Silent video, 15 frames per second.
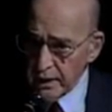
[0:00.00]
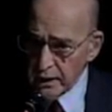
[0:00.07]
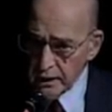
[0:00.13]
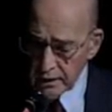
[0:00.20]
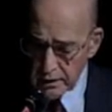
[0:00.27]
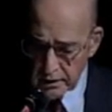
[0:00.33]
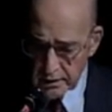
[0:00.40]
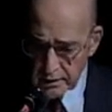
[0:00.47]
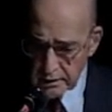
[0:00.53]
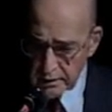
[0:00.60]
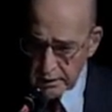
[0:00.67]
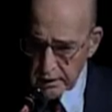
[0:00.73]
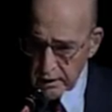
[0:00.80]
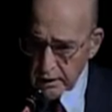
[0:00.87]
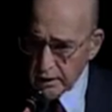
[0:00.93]

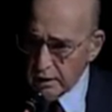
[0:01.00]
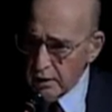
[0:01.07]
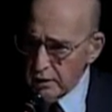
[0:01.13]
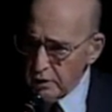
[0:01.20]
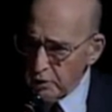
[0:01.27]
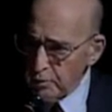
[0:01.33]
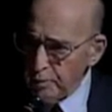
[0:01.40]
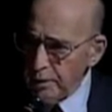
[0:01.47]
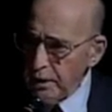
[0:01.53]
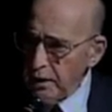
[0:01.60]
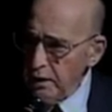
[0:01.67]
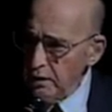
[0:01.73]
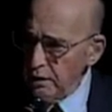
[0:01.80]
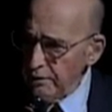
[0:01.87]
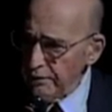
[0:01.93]
the speed
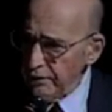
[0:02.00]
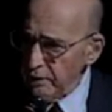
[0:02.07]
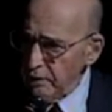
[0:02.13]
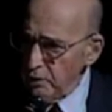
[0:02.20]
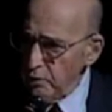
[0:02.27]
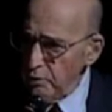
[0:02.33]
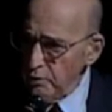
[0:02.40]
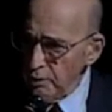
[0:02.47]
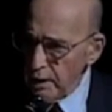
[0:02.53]
of the new